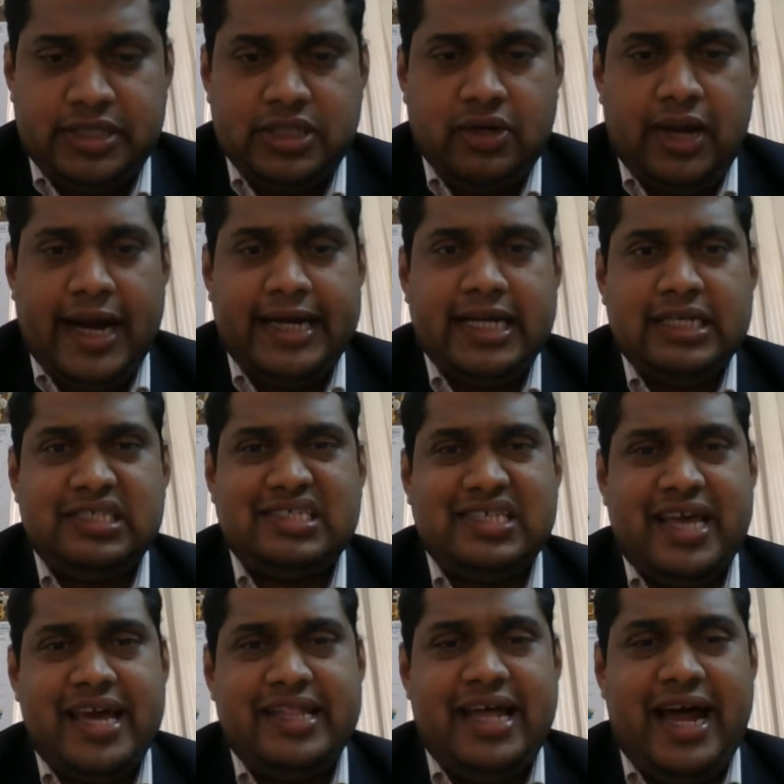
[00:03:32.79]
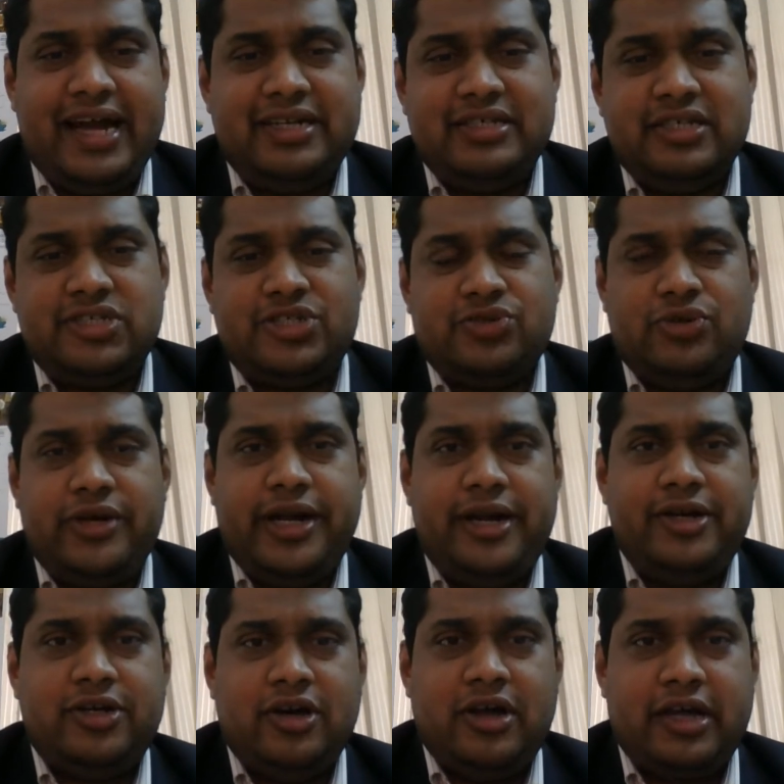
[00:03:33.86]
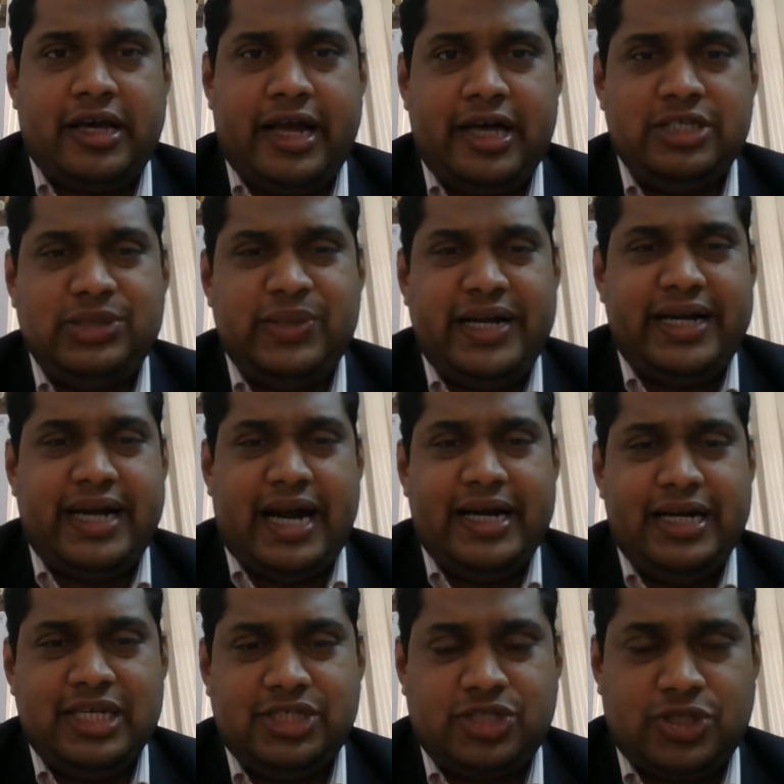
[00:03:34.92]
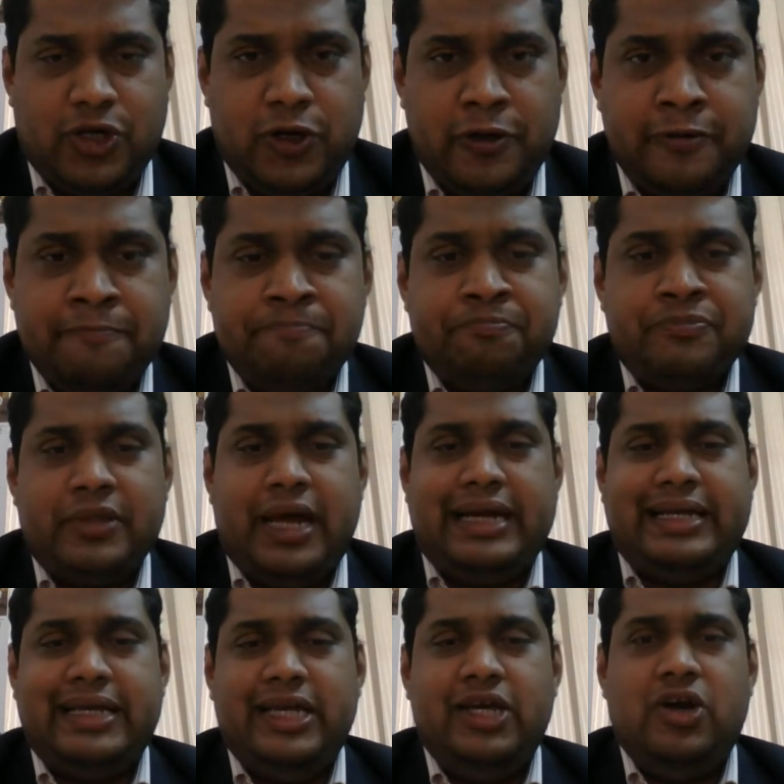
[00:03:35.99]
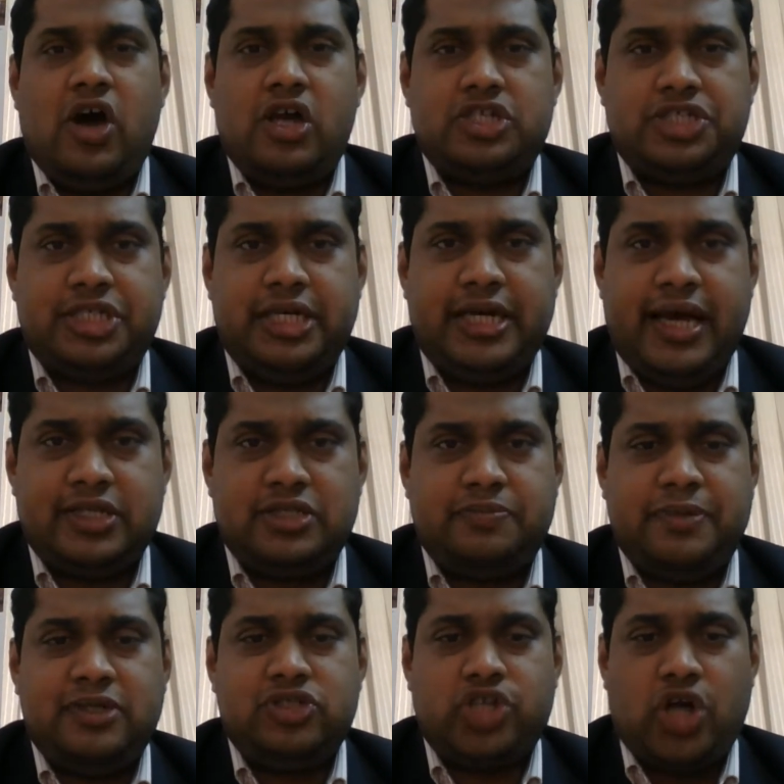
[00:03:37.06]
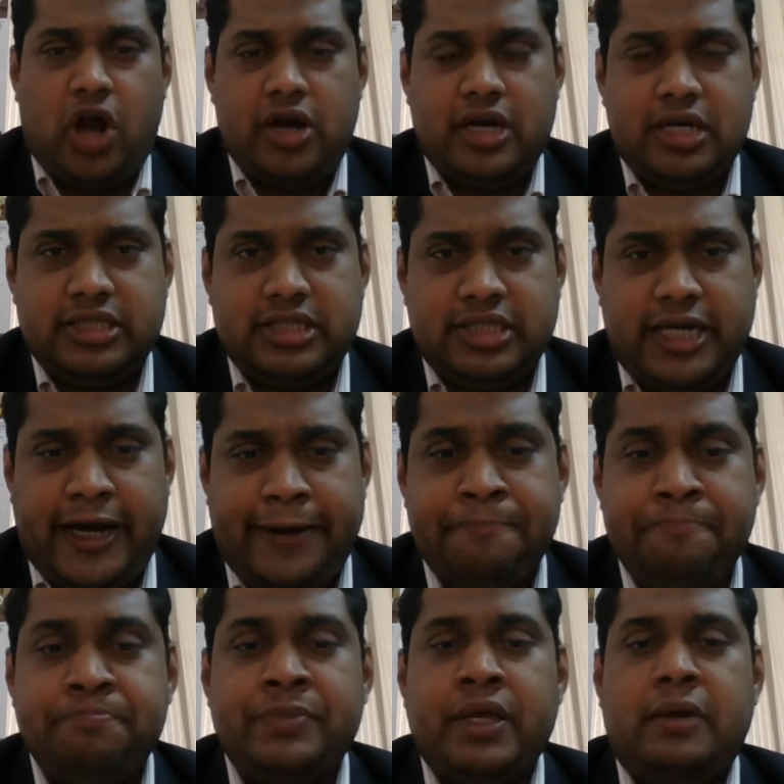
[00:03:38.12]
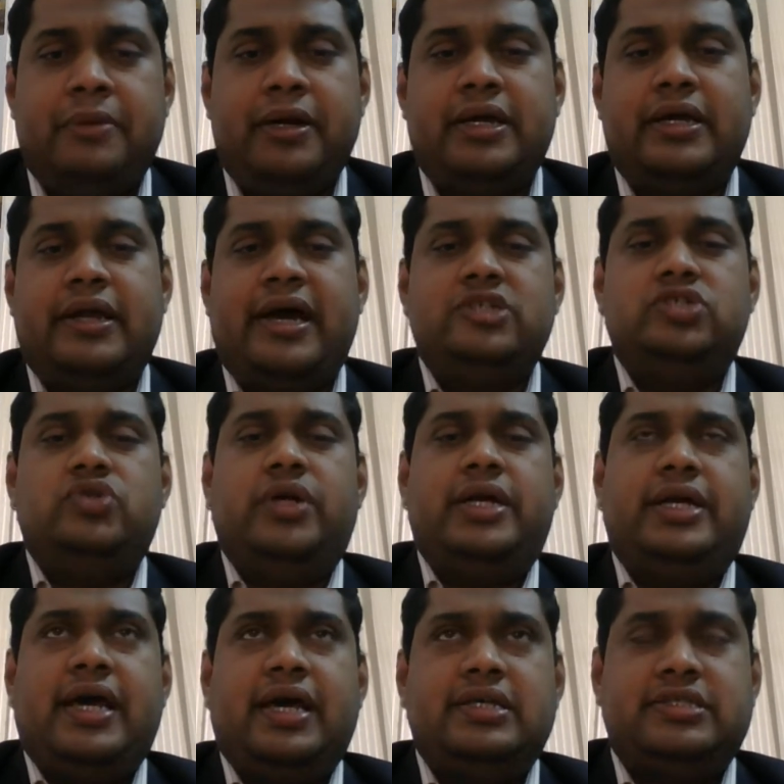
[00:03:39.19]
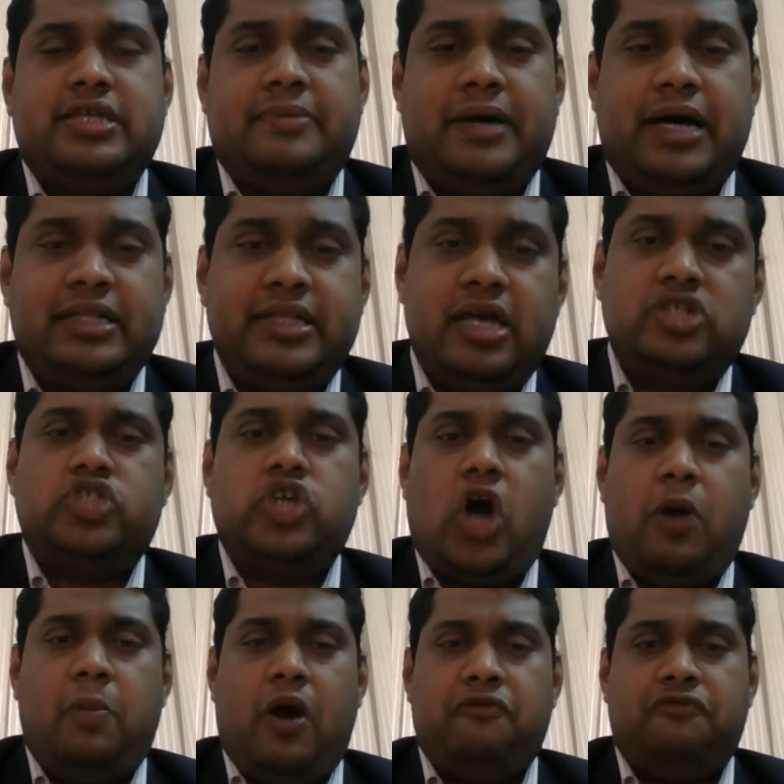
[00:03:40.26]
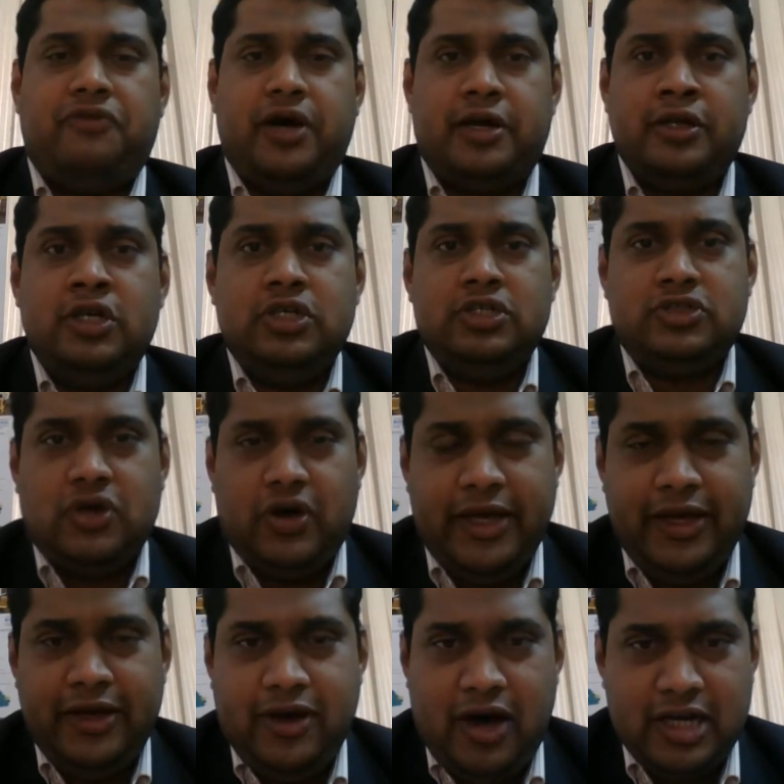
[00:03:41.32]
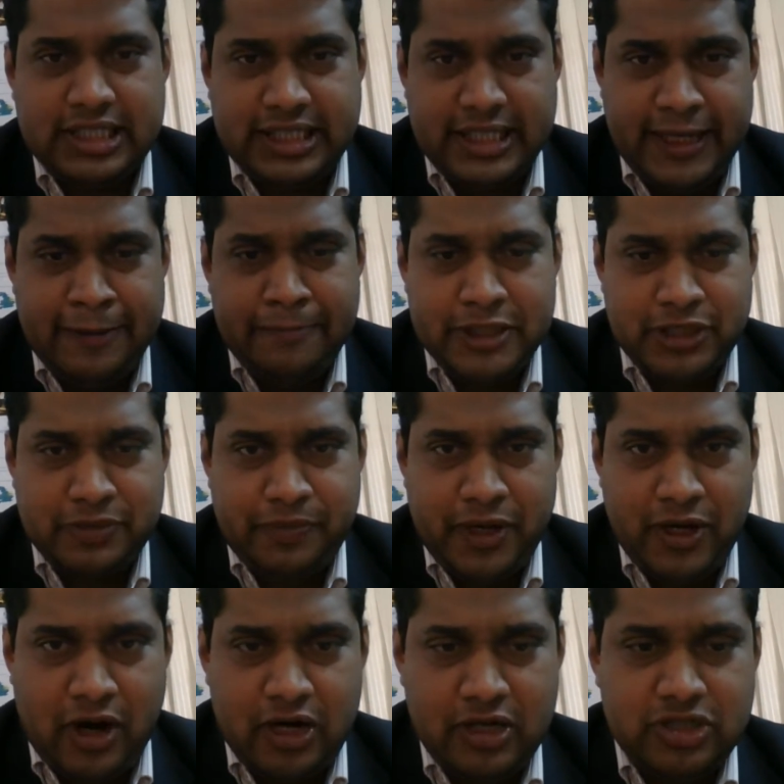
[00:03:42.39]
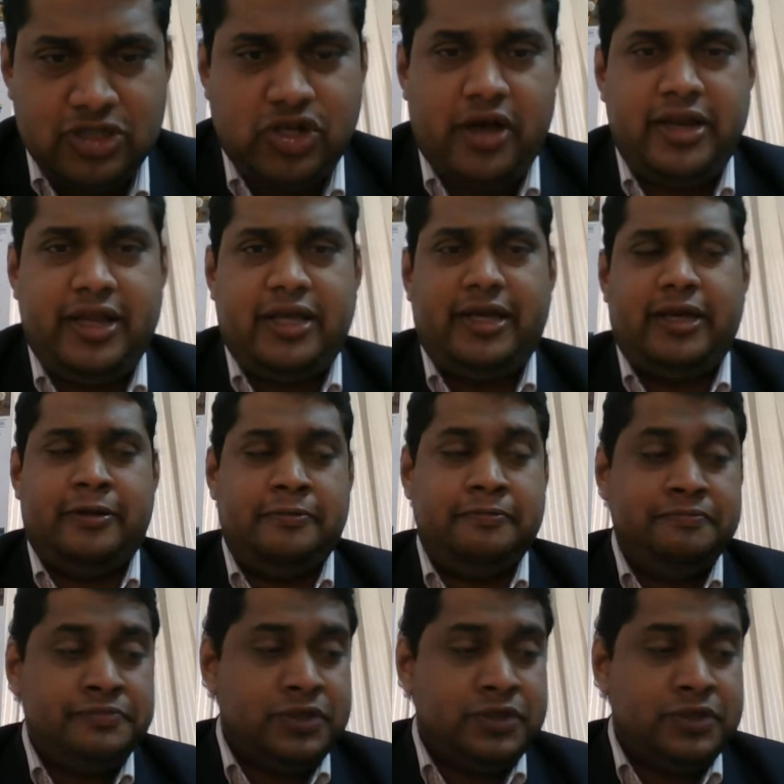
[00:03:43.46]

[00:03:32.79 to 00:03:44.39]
So let us say that the student or graduate understood that he or she has been shortlisted, but graduate has some other job offer, so he or she must be not joining in.